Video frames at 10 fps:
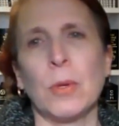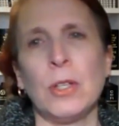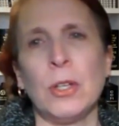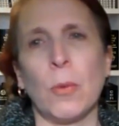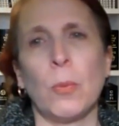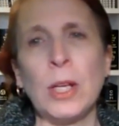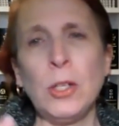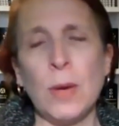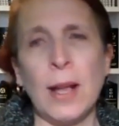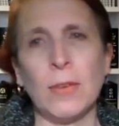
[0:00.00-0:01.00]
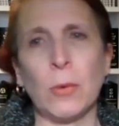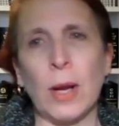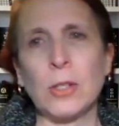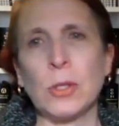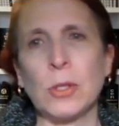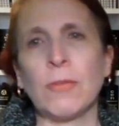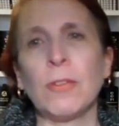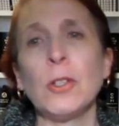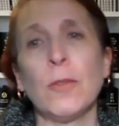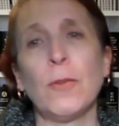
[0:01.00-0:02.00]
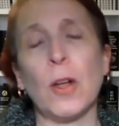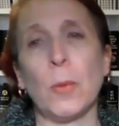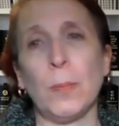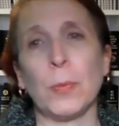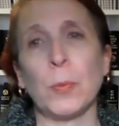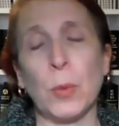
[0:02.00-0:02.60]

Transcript: you know, when you have a graduate degree, first of all,